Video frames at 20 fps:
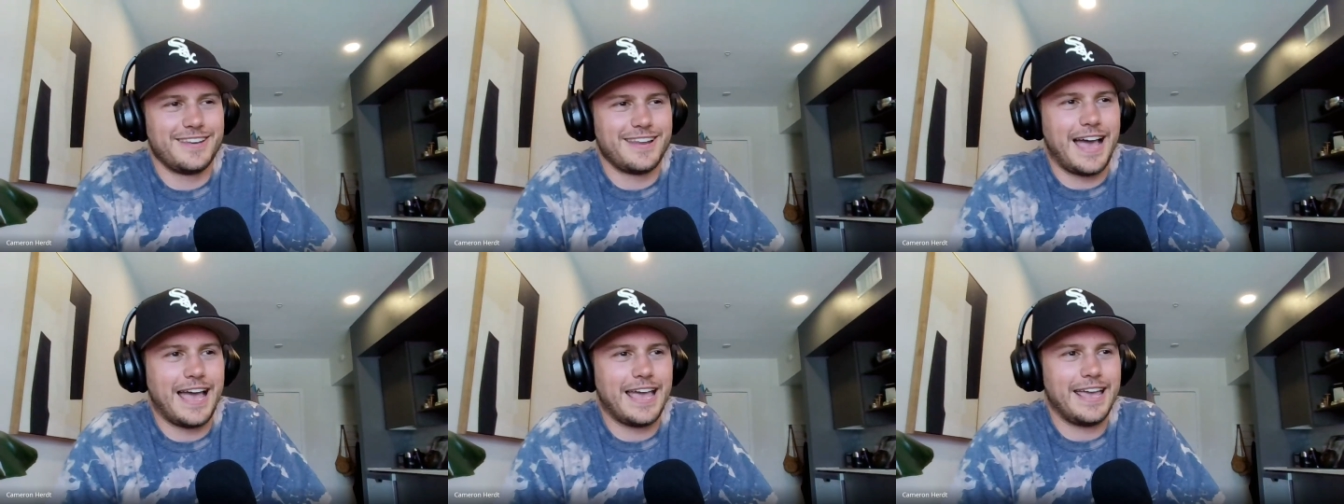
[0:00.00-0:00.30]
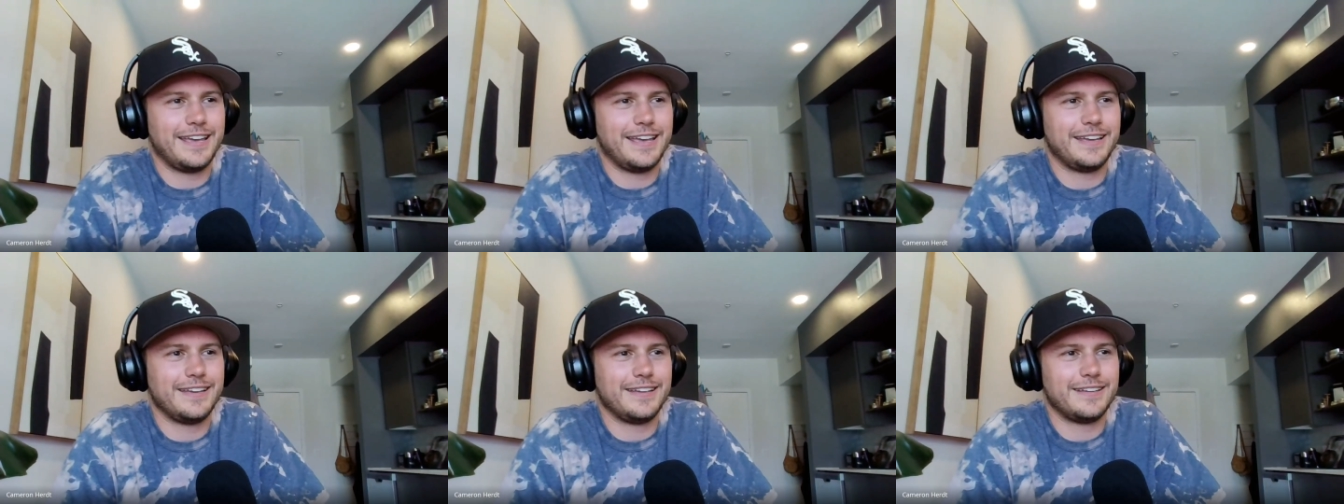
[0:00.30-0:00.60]

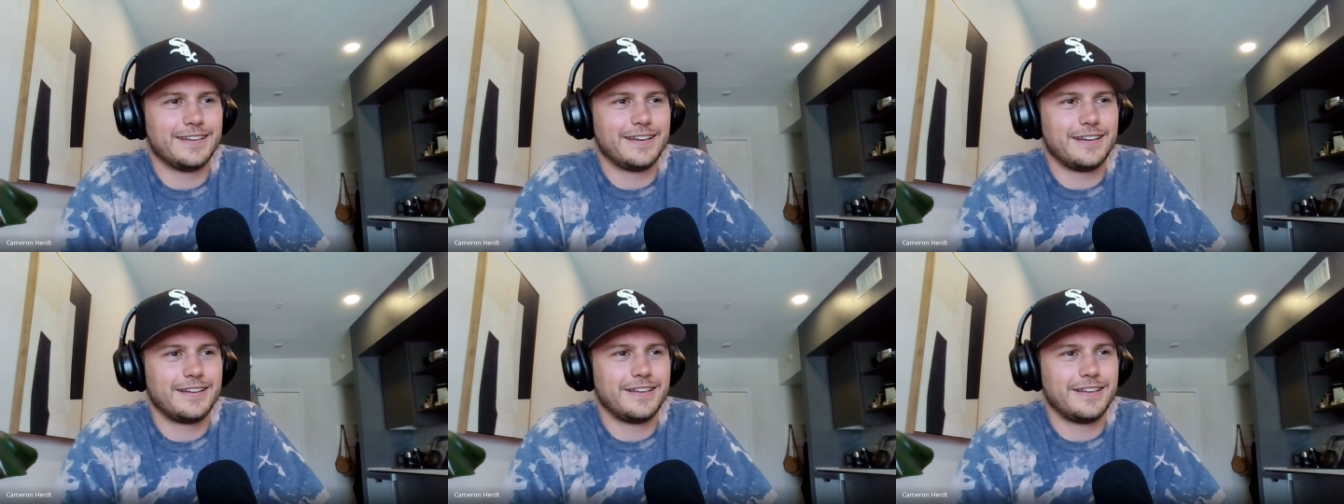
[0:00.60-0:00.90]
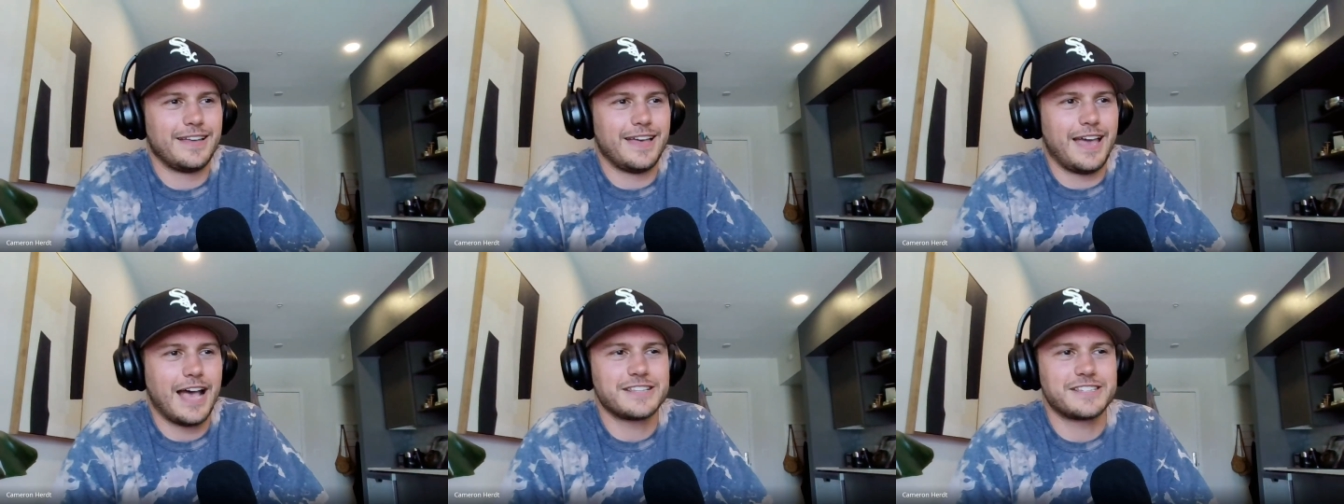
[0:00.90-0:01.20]
I
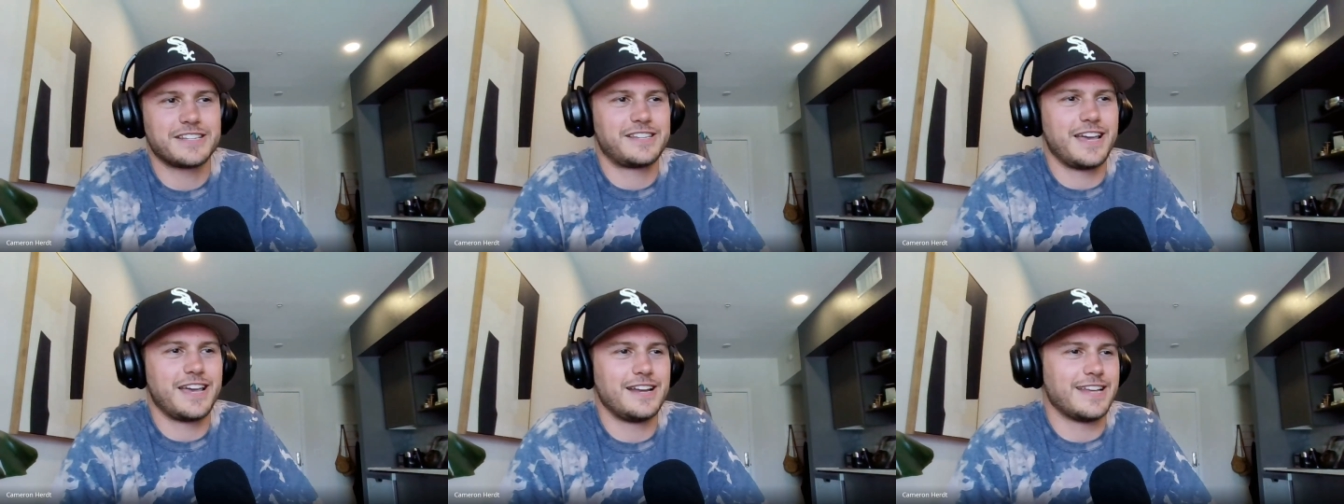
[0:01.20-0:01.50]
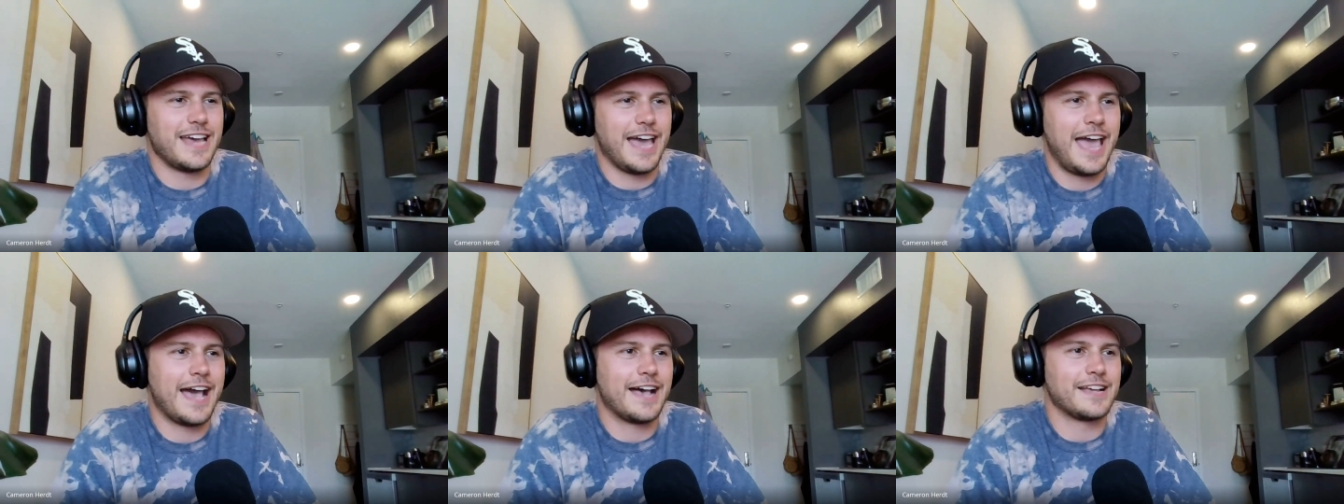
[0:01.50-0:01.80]
hesitate
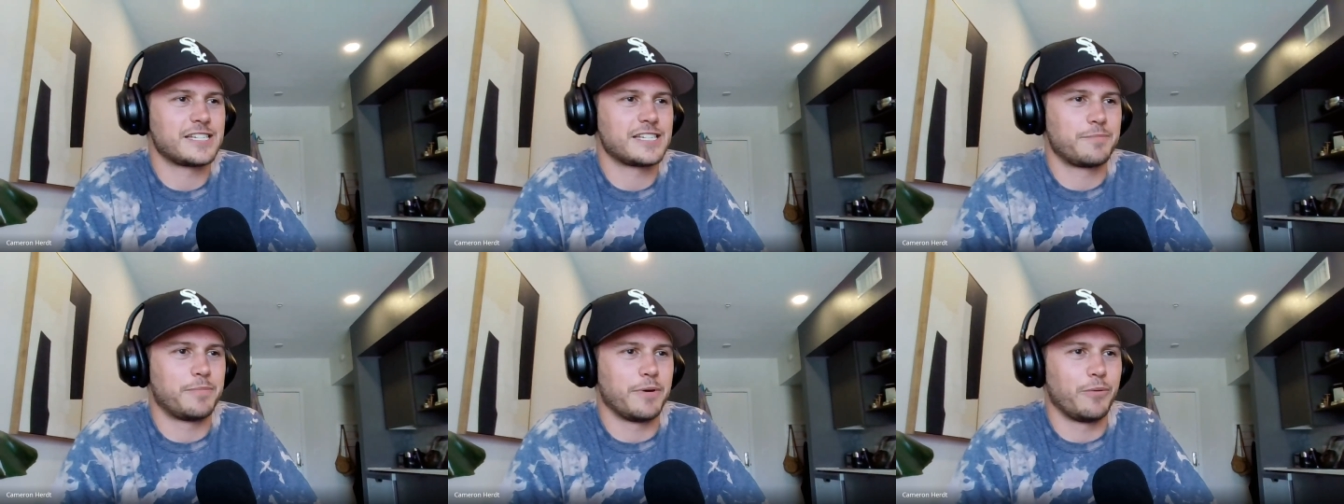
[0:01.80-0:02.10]
to ask,